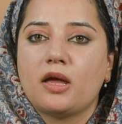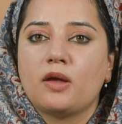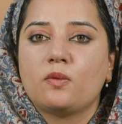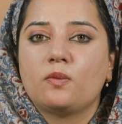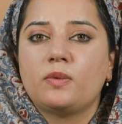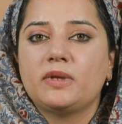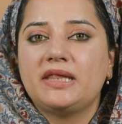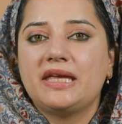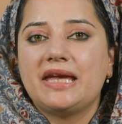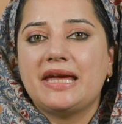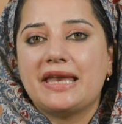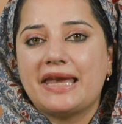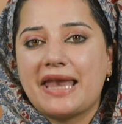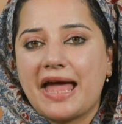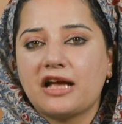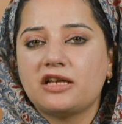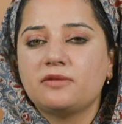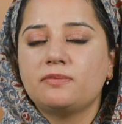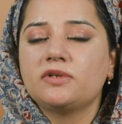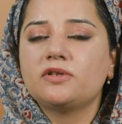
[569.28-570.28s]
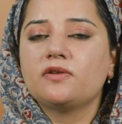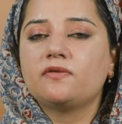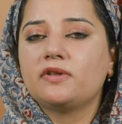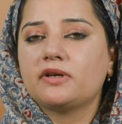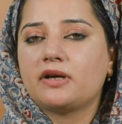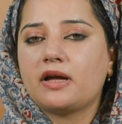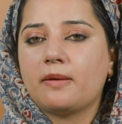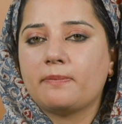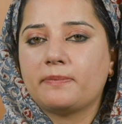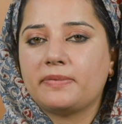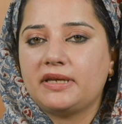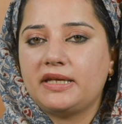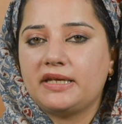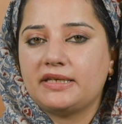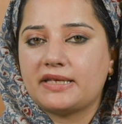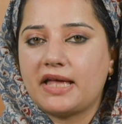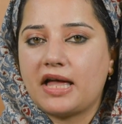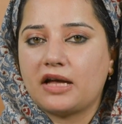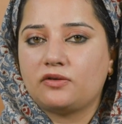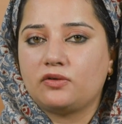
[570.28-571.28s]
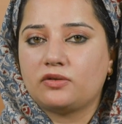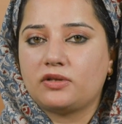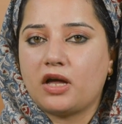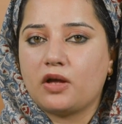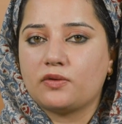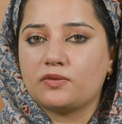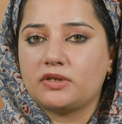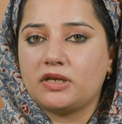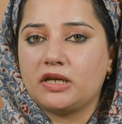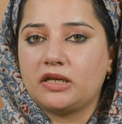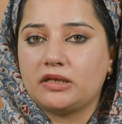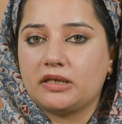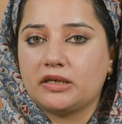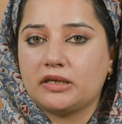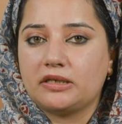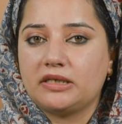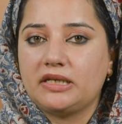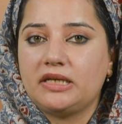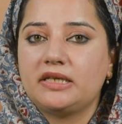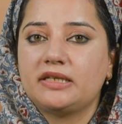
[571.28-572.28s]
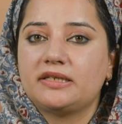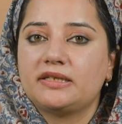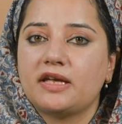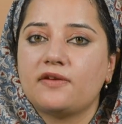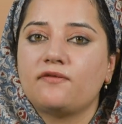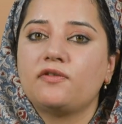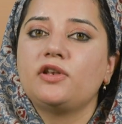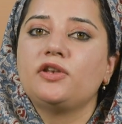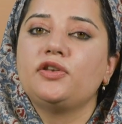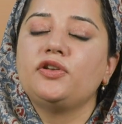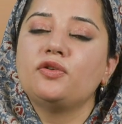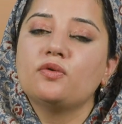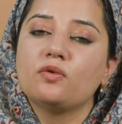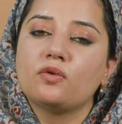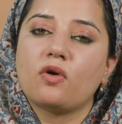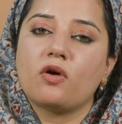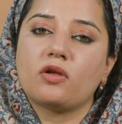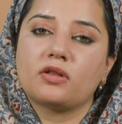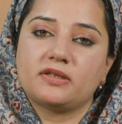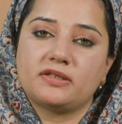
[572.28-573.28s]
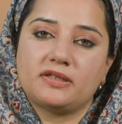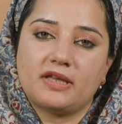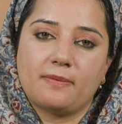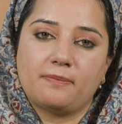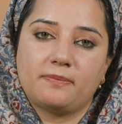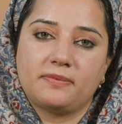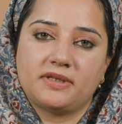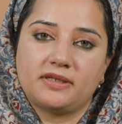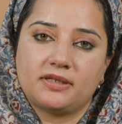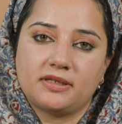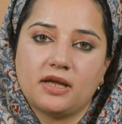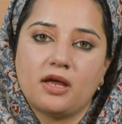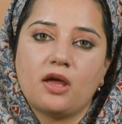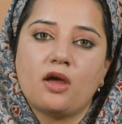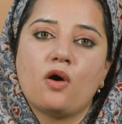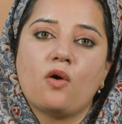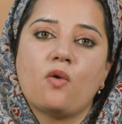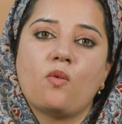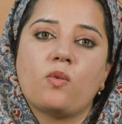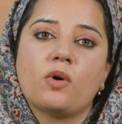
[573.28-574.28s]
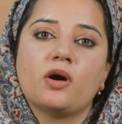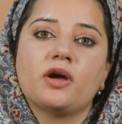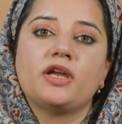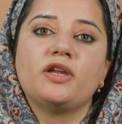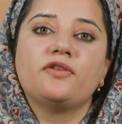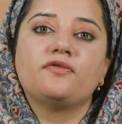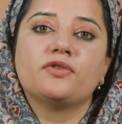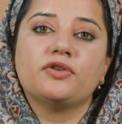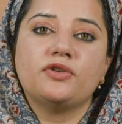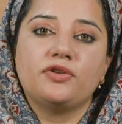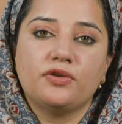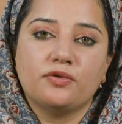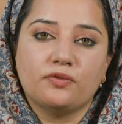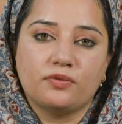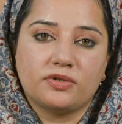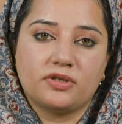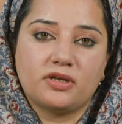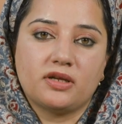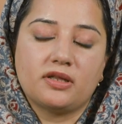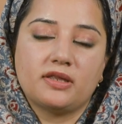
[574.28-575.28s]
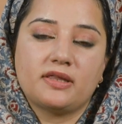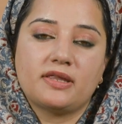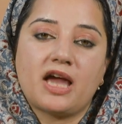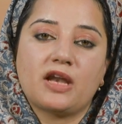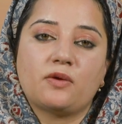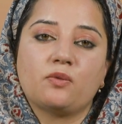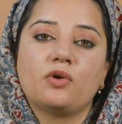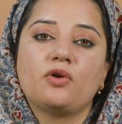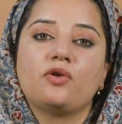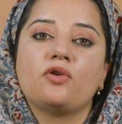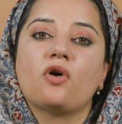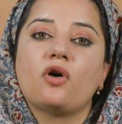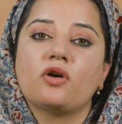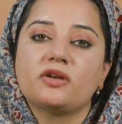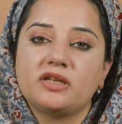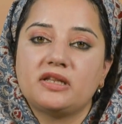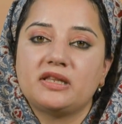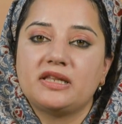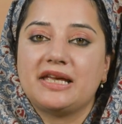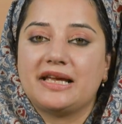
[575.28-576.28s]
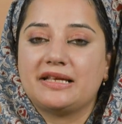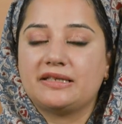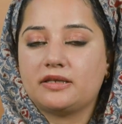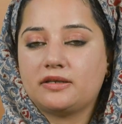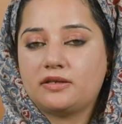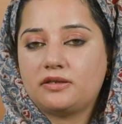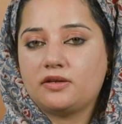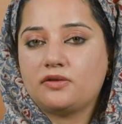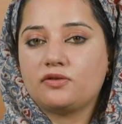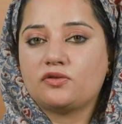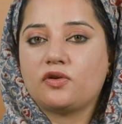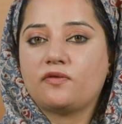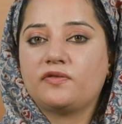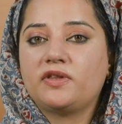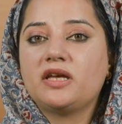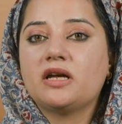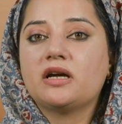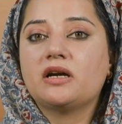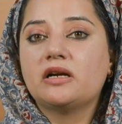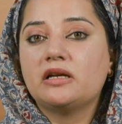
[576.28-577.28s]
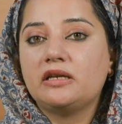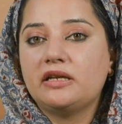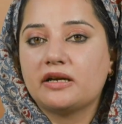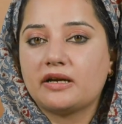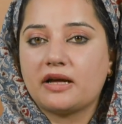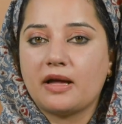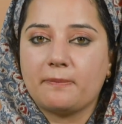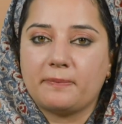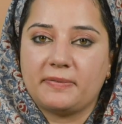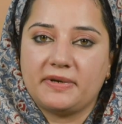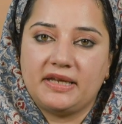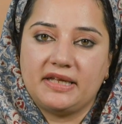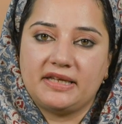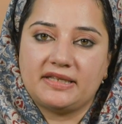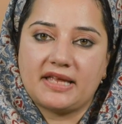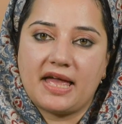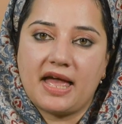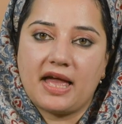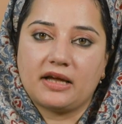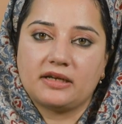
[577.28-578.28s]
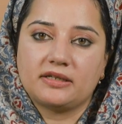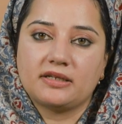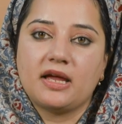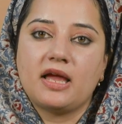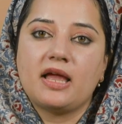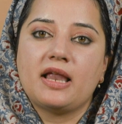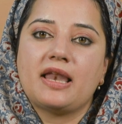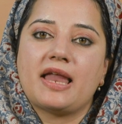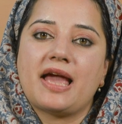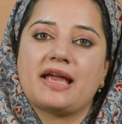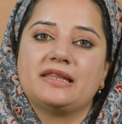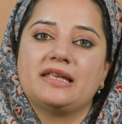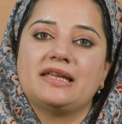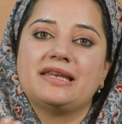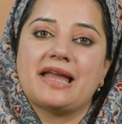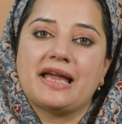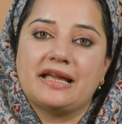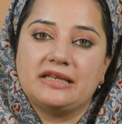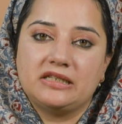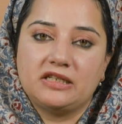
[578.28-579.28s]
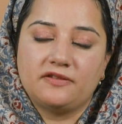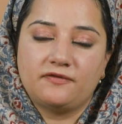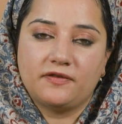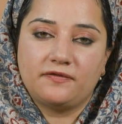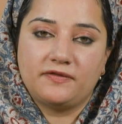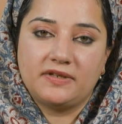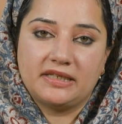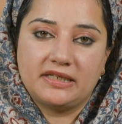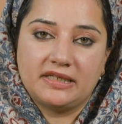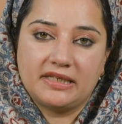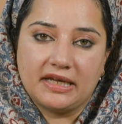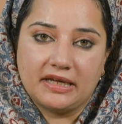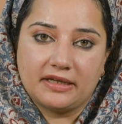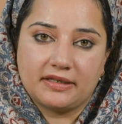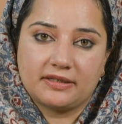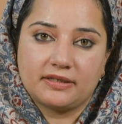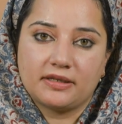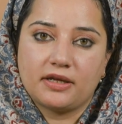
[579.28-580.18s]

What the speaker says: With the enactment of the Companies Act 2013, several new concepts were introduced that were not in the existence of the earlier Companies Act, like the 1956.